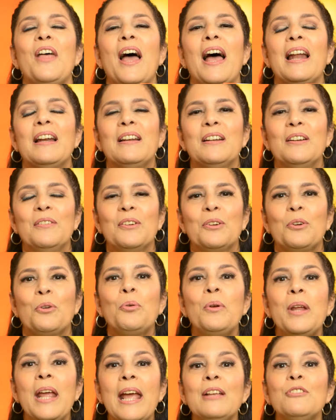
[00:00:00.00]
that
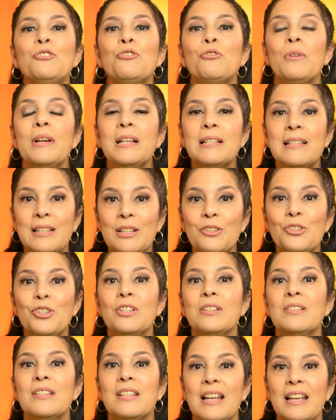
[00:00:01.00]
create
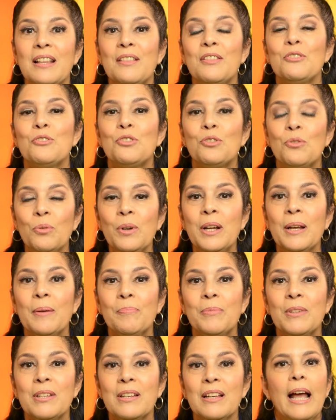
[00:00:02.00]
transitions in the
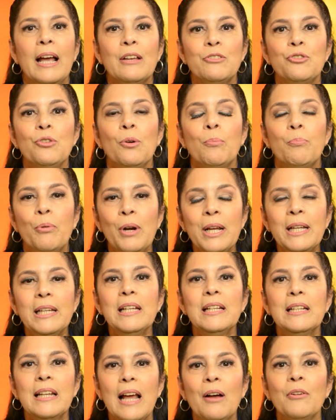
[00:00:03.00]
script. As you're
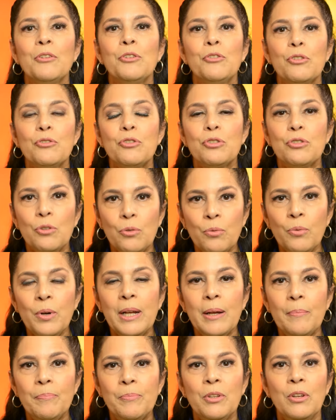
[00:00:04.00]
breaking down your
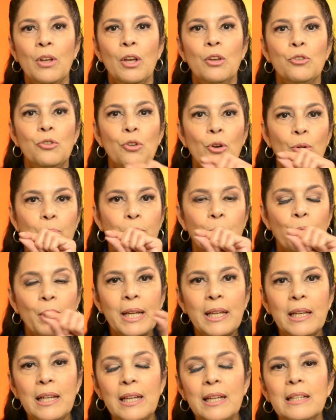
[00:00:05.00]
script, you're
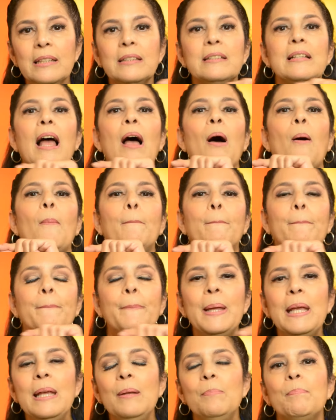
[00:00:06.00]
breaking it down
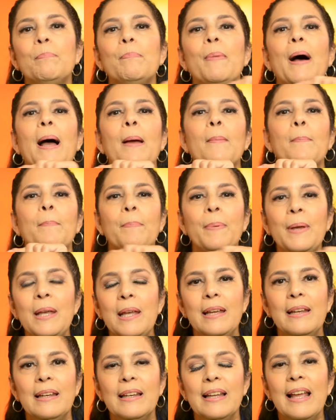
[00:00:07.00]
beat by
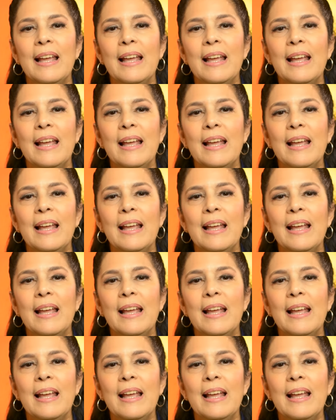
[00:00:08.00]
beat.